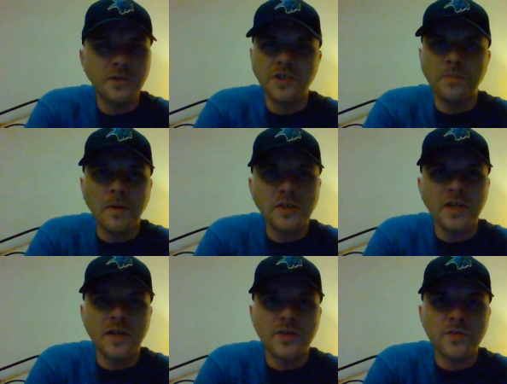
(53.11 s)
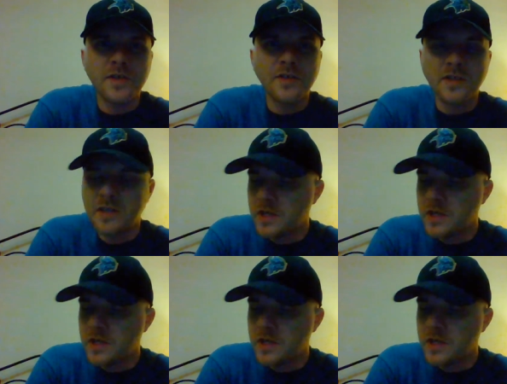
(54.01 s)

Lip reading: Just a bunch of injuries.